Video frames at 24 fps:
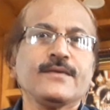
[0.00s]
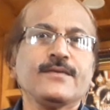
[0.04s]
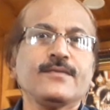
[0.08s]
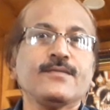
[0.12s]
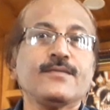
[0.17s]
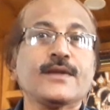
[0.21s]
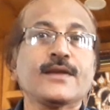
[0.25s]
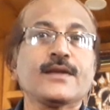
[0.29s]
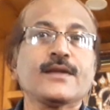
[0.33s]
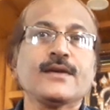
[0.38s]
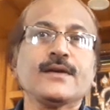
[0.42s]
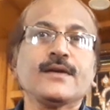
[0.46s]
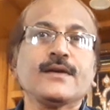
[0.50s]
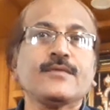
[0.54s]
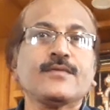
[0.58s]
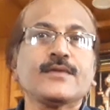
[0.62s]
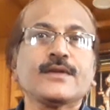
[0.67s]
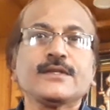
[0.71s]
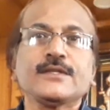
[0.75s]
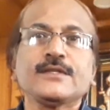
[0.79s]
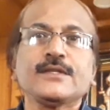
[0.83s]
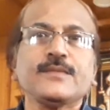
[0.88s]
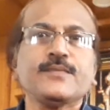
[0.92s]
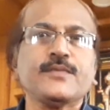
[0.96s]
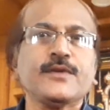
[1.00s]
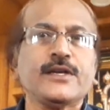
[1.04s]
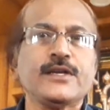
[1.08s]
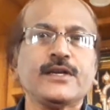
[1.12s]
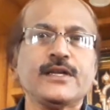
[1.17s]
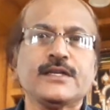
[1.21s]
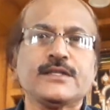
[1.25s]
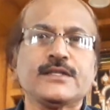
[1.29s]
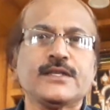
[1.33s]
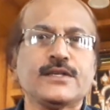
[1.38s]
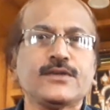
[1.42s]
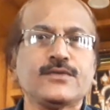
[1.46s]
Working hour is different,
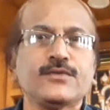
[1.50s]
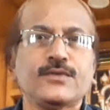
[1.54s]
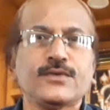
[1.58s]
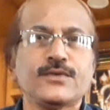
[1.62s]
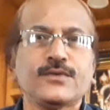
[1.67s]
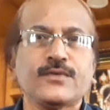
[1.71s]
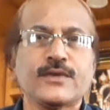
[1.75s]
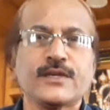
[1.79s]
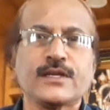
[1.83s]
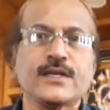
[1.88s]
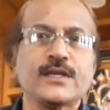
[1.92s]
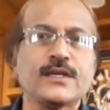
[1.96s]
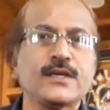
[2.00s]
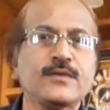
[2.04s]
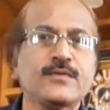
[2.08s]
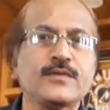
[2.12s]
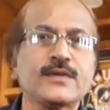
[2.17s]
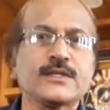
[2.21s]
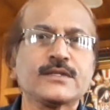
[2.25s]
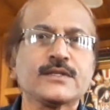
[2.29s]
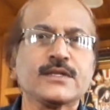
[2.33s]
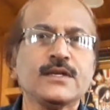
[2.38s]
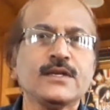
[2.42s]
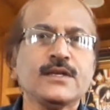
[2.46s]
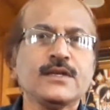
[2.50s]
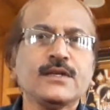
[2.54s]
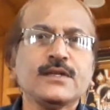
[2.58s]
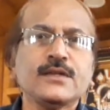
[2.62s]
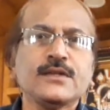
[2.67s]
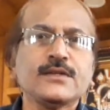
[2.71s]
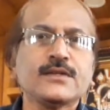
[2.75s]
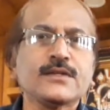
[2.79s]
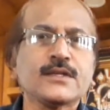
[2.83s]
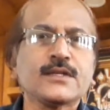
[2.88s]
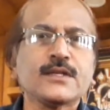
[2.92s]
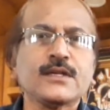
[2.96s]
as I told. Working hours,
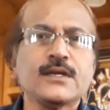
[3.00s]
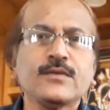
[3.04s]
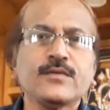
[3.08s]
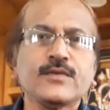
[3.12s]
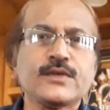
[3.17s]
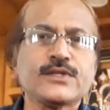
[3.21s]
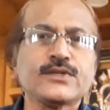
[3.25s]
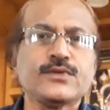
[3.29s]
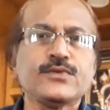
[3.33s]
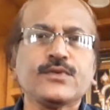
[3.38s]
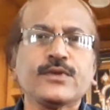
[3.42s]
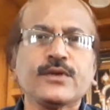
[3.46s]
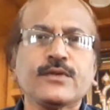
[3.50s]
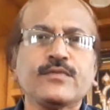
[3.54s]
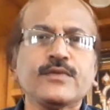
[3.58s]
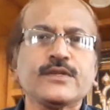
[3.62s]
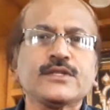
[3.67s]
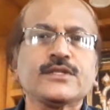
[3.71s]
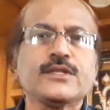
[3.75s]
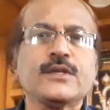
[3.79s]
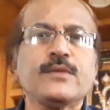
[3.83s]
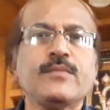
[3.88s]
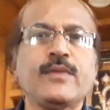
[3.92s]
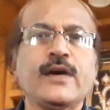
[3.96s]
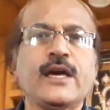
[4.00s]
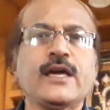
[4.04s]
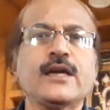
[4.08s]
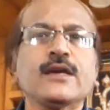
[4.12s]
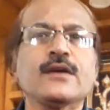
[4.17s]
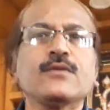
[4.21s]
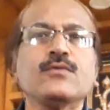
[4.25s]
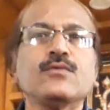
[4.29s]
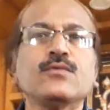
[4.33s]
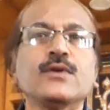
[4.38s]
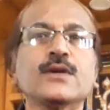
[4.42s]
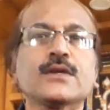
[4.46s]
these are the hours during which the
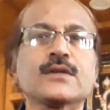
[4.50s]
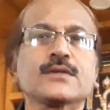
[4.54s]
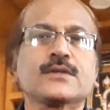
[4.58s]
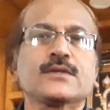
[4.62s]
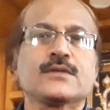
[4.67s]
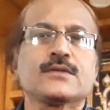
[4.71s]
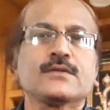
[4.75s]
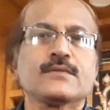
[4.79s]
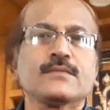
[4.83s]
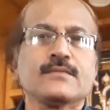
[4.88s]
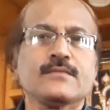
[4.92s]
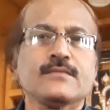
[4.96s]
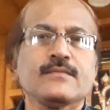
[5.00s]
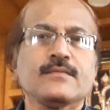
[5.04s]
bank works.